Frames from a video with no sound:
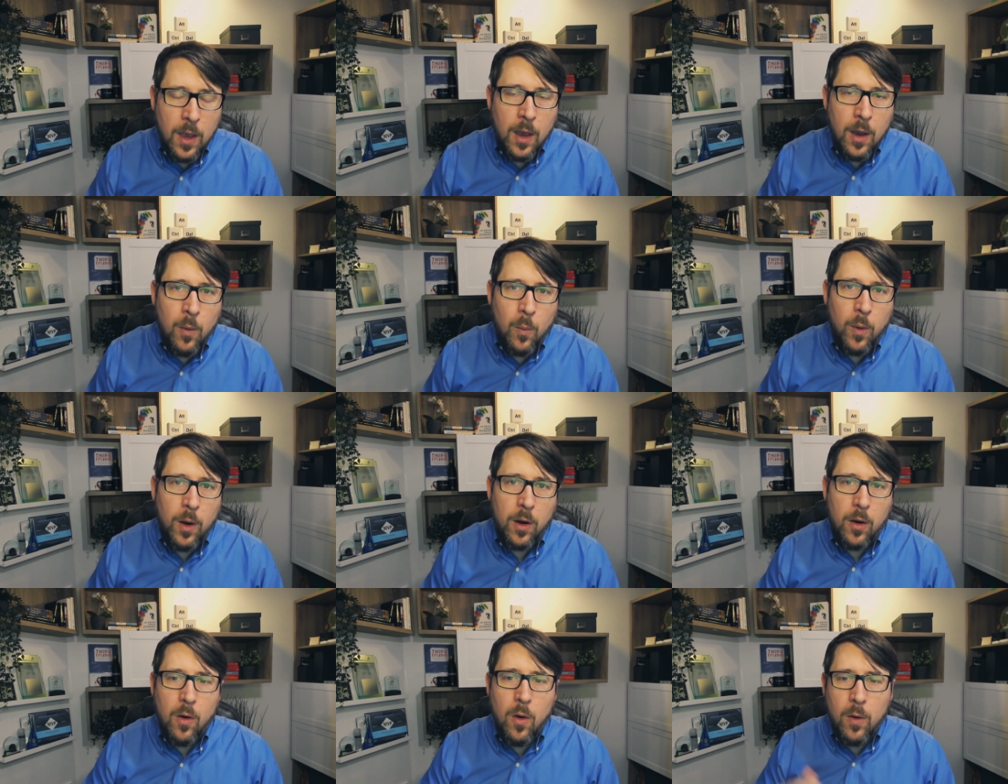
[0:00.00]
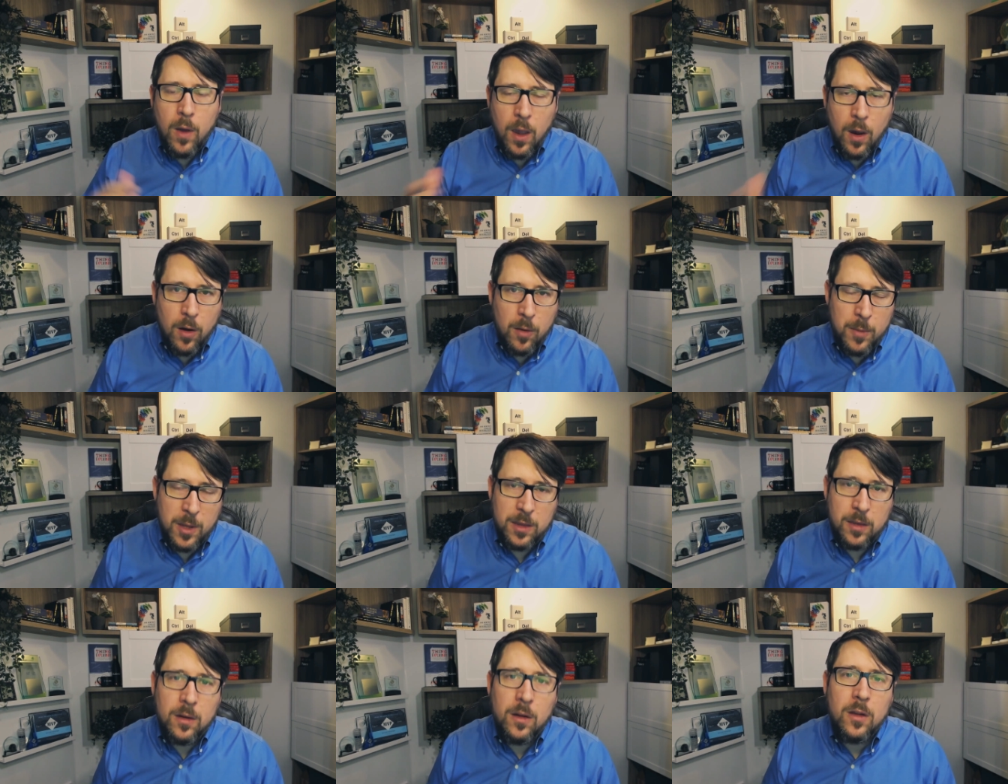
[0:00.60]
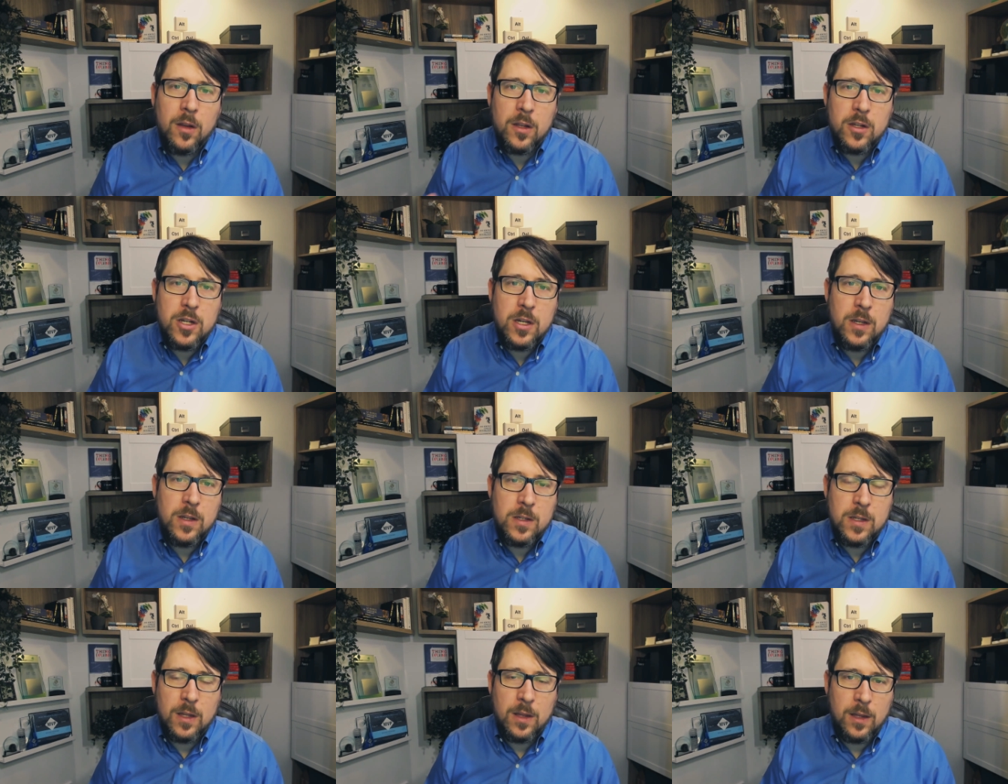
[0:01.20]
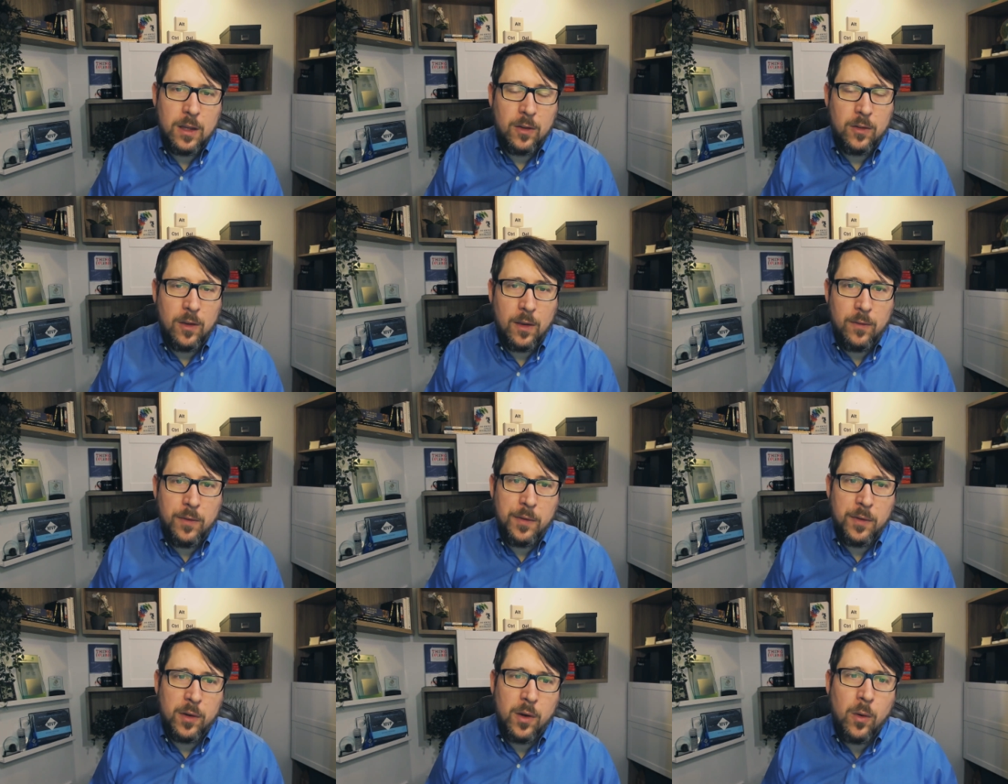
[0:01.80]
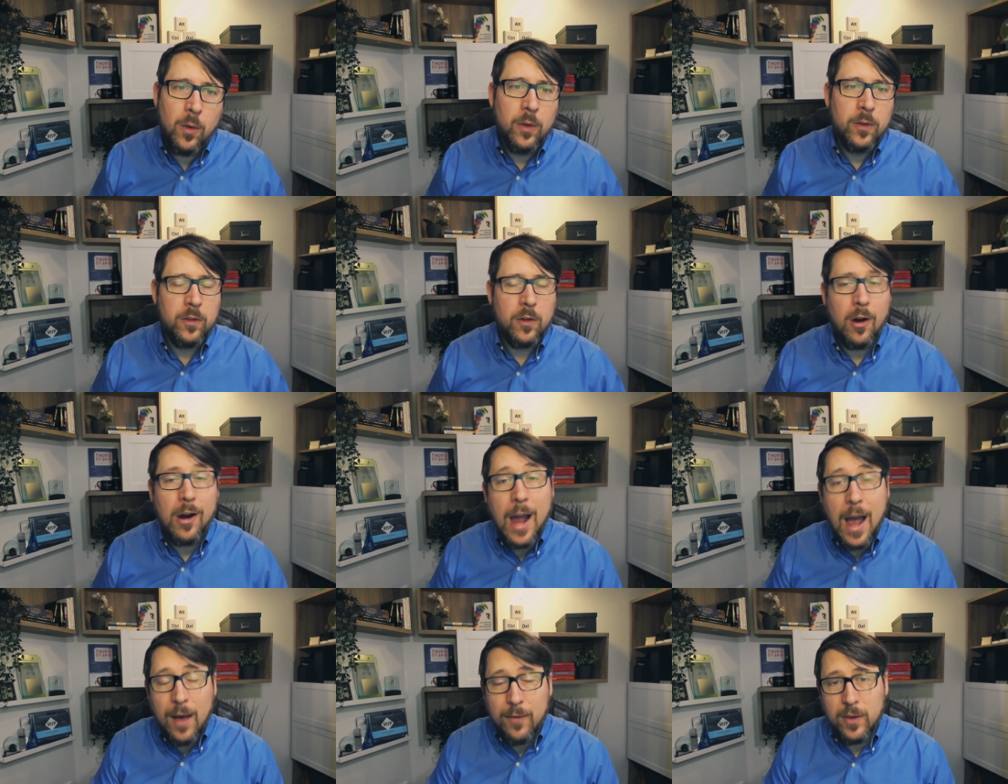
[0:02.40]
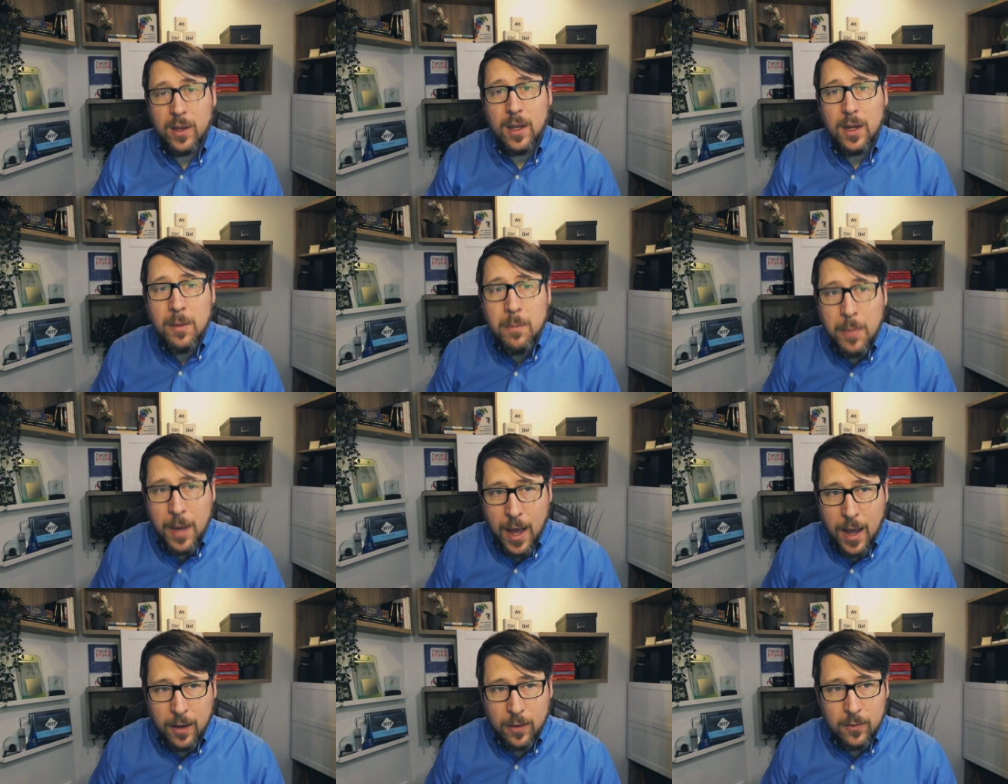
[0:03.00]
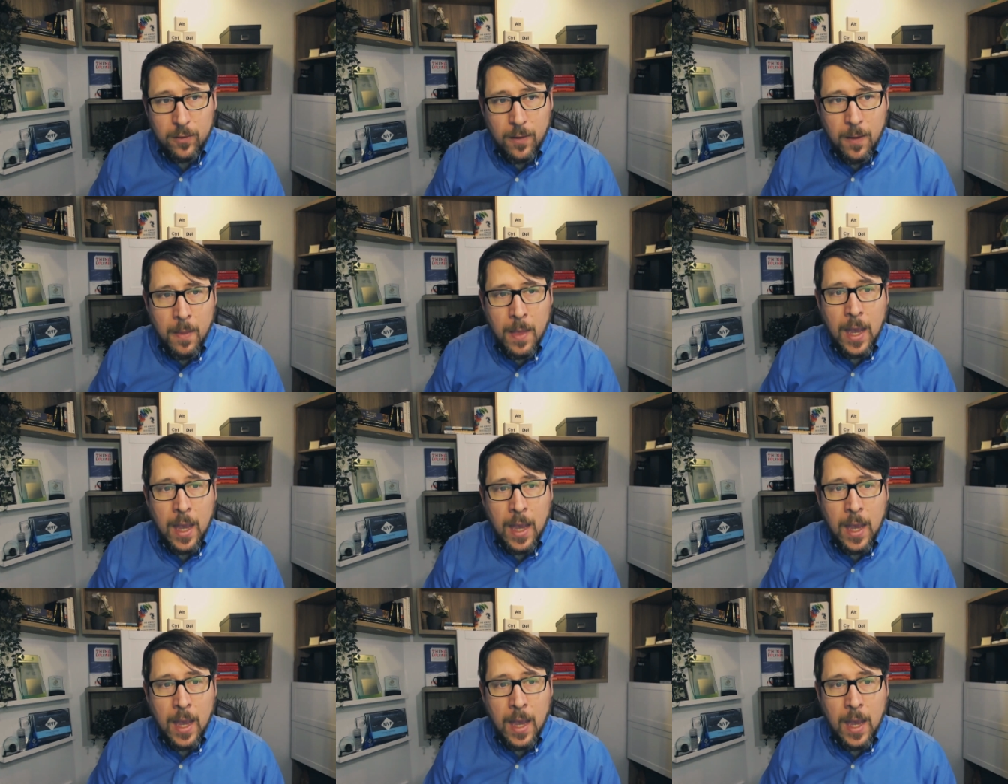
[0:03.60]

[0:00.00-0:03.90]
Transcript: where OKR methodologies and things like Viva Goals are having an impact.